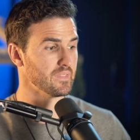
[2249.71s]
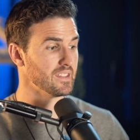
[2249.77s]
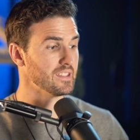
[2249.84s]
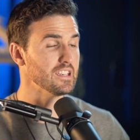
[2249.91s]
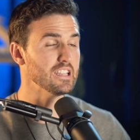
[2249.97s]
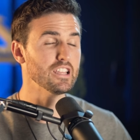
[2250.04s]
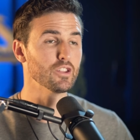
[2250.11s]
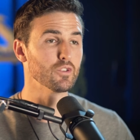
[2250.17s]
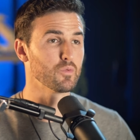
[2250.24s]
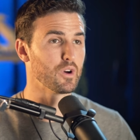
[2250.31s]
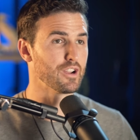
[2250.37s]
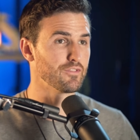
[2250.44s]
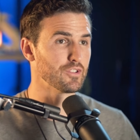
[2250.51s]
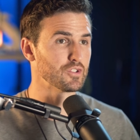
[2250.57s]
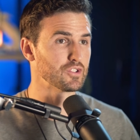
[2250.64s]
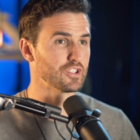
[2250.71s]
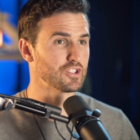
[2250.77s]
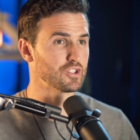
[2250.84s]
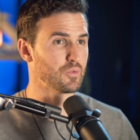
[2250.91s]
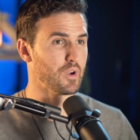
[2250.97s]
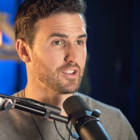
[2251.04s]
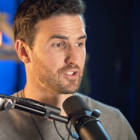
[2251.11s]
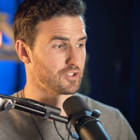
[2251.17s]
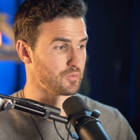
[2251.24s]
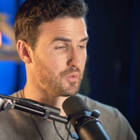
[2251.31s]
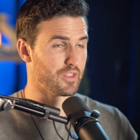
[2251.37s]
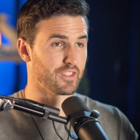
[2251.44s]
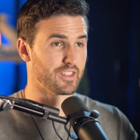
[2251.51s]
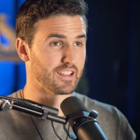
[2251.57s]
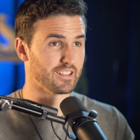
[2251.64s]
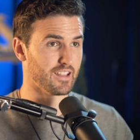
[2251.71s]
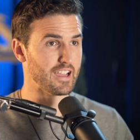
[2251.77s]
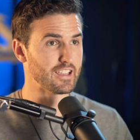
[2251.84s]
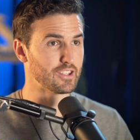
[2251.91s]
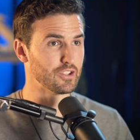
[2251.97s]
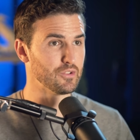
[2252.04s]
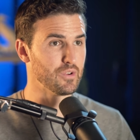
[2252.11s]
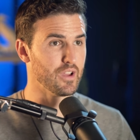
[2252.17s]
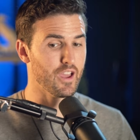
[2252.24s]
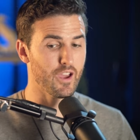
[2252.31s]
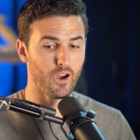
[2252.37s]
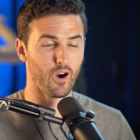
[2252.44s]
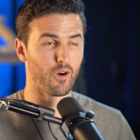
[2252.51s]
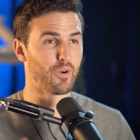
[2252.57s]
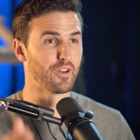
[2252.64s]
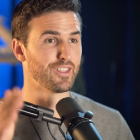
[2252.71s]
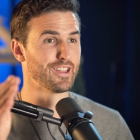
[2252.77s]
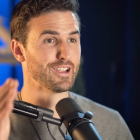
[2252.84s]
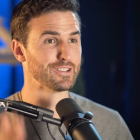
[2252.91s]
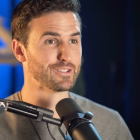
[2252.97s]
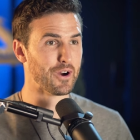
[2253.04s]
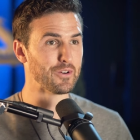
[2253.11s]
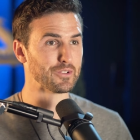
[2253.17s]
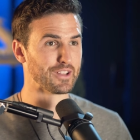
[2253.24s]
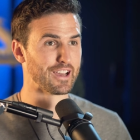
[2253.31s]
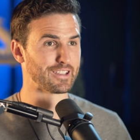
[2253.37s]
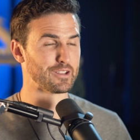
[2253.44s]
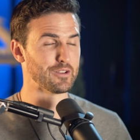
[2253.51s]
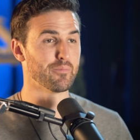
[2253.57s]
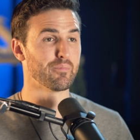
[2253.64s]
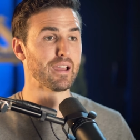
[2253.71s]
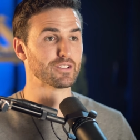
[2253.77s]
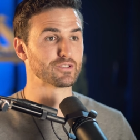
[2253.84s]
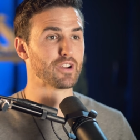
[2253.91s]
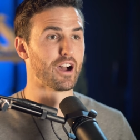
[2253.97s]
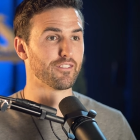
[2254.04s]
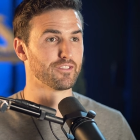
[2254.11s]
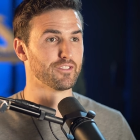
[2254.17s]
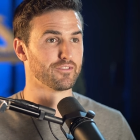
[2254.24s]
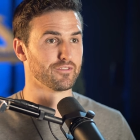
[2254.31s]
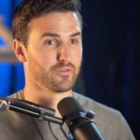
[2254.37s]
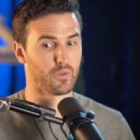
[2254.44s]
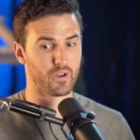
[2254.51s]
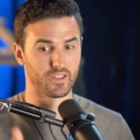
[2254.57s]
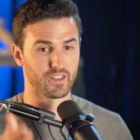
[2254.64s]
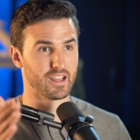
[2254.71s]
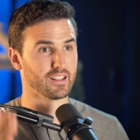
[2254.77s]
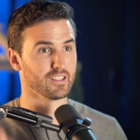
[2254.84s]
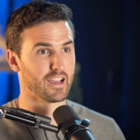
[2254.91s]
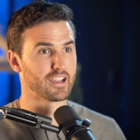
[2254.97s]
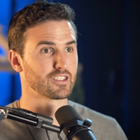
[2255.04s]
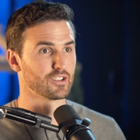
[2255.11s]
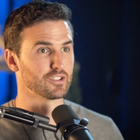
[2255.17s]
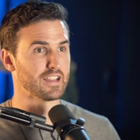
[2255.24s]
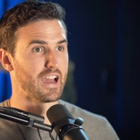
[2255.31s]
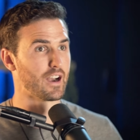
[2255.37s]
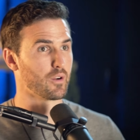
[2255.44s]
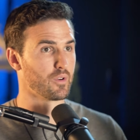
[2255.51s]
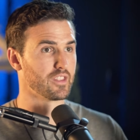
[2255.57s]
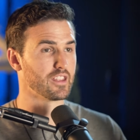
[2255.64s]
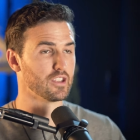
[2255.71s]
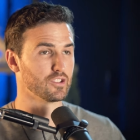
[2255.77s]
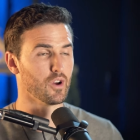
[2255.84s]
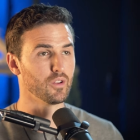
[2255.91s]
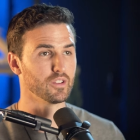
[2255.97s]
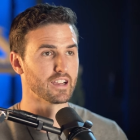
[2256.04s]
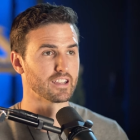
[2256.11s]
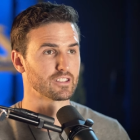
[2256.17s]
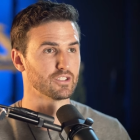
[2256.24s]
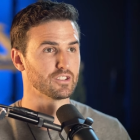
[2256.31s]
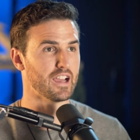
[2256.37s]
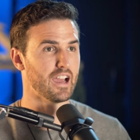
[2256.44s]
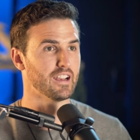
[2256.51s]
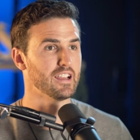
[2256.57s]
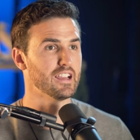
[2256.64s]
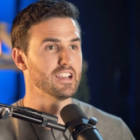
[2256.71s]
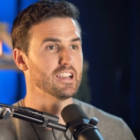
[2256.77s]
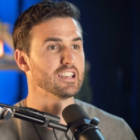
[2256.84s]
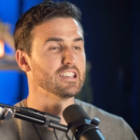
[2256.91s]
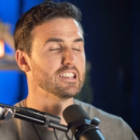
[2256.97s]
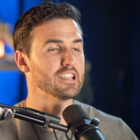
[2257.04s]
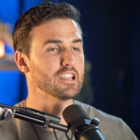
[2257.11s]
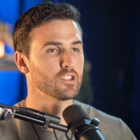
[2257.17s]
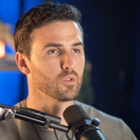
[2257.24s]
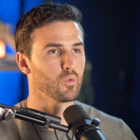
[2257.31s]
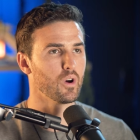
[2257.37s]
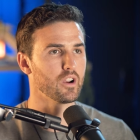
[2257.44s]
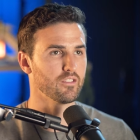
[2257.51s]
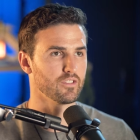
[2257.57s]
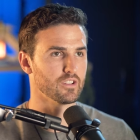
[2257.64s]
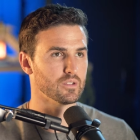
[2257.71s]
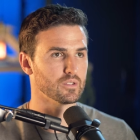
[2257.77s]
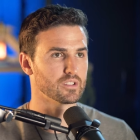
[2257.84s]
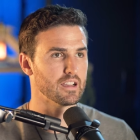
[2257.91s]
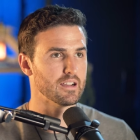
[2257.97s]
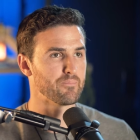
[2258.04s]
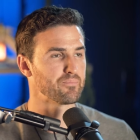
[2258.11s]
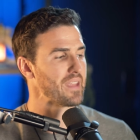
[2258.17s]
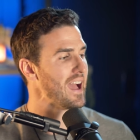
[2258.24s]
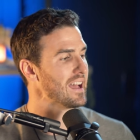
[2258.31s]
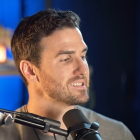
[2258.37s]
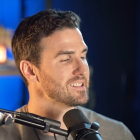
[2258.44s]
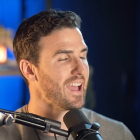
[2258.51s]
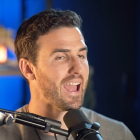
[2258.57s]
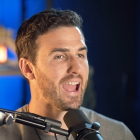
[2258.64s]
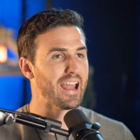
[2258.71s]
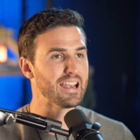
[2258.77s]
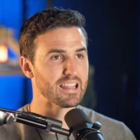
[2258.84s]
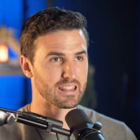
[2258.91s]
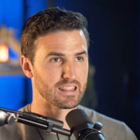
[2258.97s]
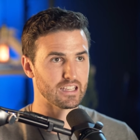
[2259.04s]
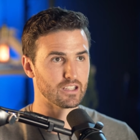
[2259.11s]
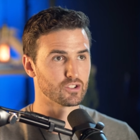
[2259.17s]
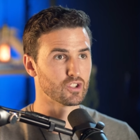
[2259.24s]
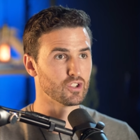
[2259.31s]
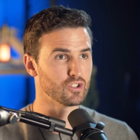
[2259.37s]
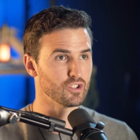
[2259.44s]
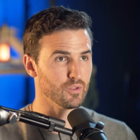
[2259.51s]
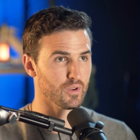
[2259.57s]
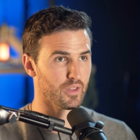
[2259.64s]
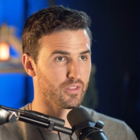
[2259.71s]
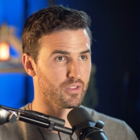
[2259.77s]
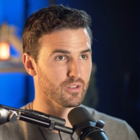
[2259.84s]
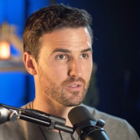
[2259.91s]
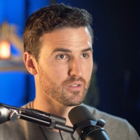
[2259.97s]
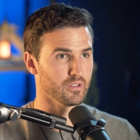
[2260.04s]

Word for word: neither one of those situations, whether they like you or whether they don't like you, based off of whether they like their dad or whether they don't like their dad, neither one of those has anything to do with you.